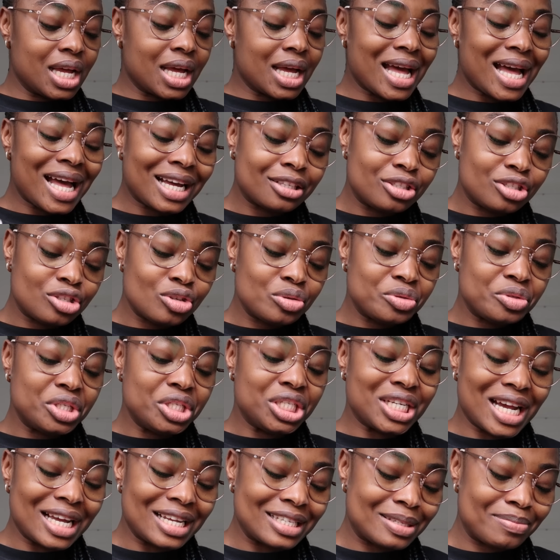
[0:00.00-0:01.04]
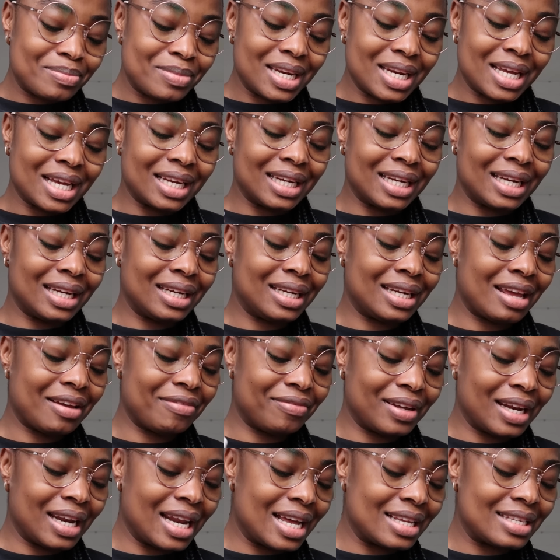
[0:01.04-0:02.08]
cactus, jasmine, and
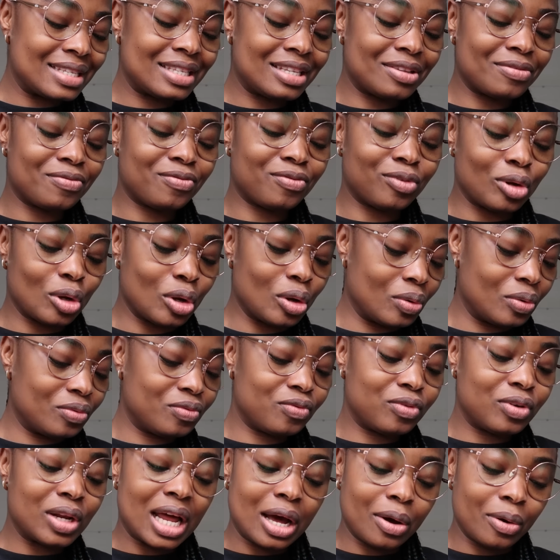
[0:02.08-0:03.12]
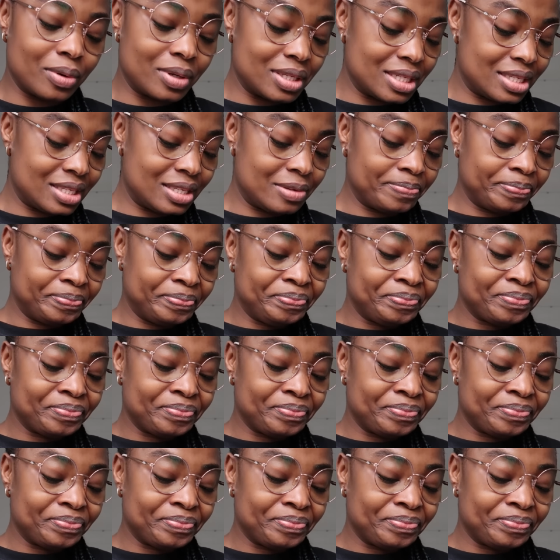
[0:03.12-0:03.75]
everlasting flowers.